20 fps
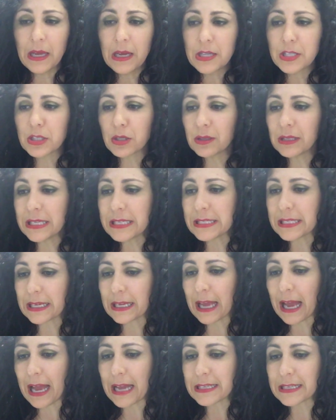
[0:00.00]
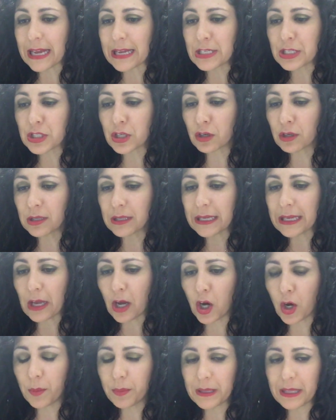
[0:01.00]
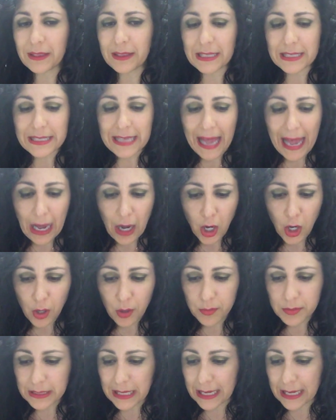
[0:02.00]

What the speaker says: So listen, guys, I certainly hope that this helped.